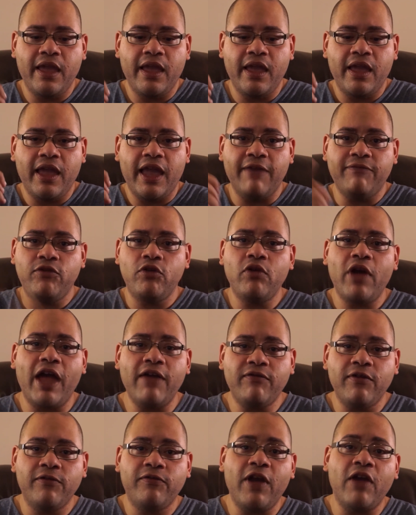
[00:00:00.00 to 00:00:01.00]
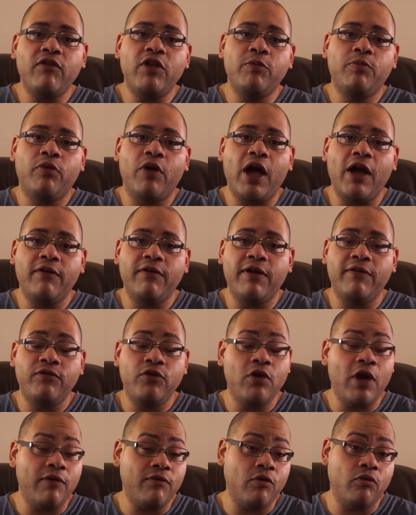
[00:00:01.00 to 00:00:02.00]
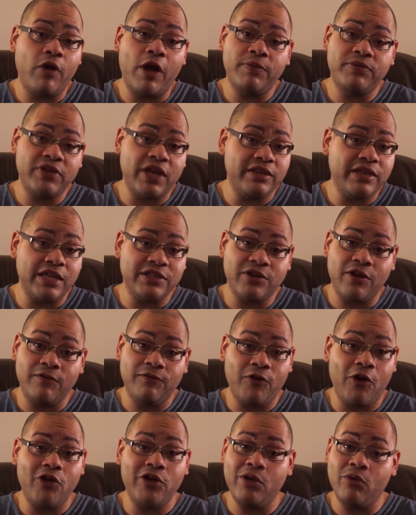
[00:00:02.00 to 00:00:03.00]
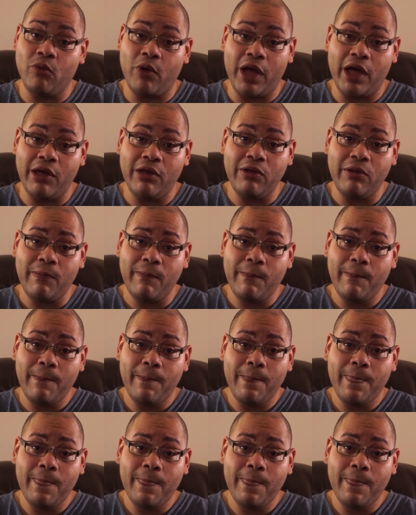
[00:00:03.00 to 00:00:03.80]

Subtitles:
If you have a website that's converting well,